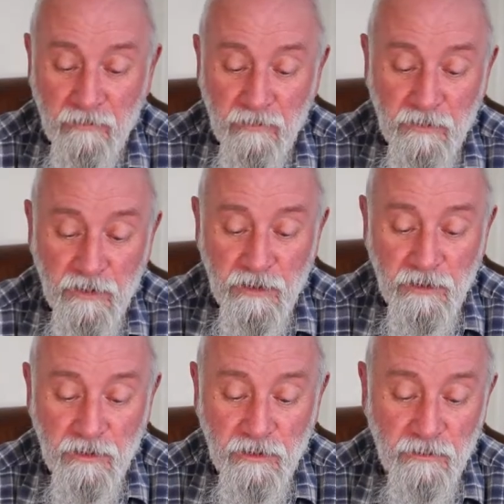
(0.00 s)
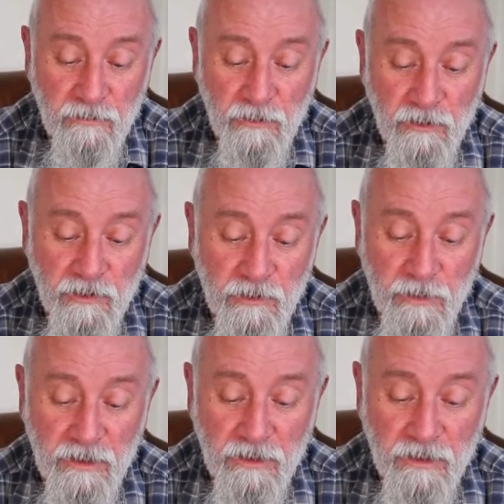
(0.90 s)
change your shutter
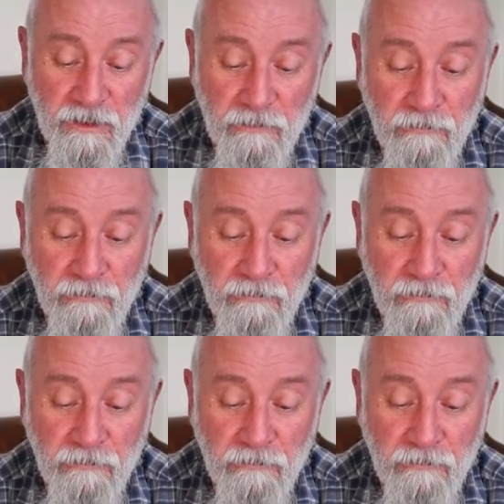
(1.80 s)
speed here,